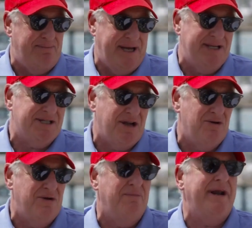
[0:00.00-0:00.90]
be the biggest
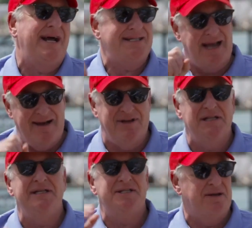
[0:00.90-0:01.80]
owner, but has to have
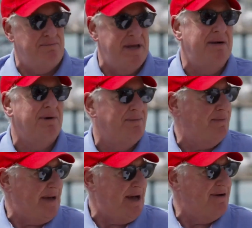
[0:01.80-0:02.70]
at least a
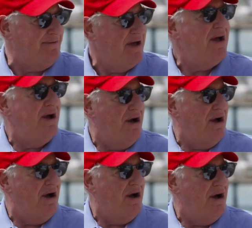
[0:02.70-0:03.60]
minimum amount of
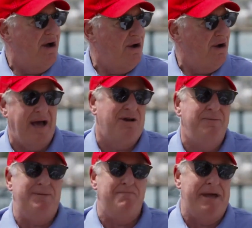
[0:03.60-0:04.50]
ownership. I
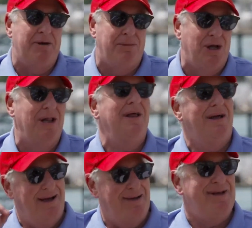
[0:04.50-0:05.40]
don't mean minimal.
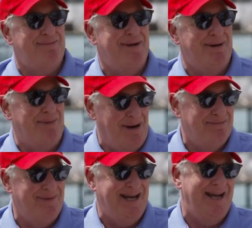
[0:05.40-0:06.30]
I mean
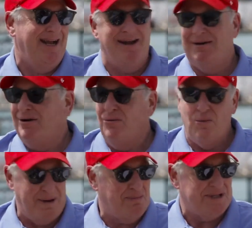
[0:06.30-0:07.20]
minimum, meaning I don't know
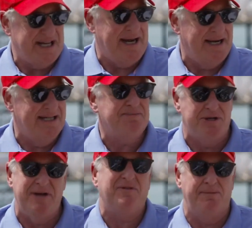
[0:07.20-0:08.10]
what percent it
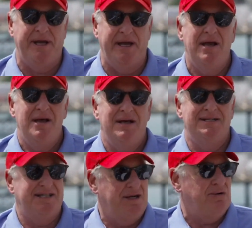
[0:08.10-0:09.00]
is, but you have to be
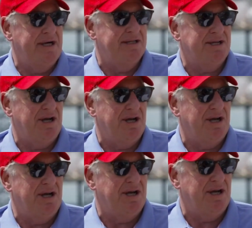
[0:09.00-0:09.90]
a serious
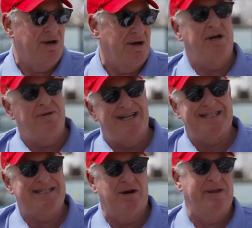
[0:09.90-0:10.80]
owner, but you don't
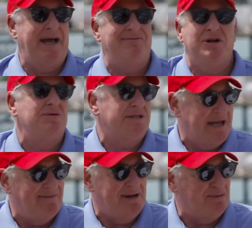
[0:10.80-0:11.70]
necessarily have to own
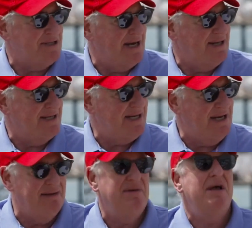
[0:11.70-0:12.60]
seventy percent of the
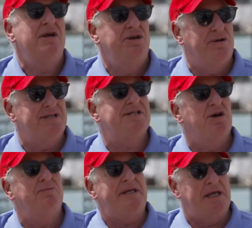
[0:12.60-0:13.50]
team. You could
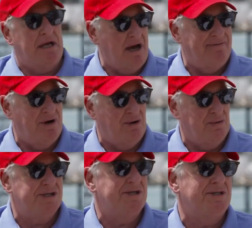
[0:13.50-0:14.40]
still be the
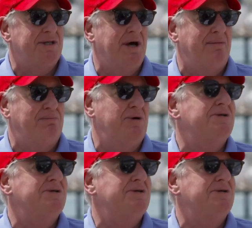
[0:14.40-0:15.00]
governor, which is the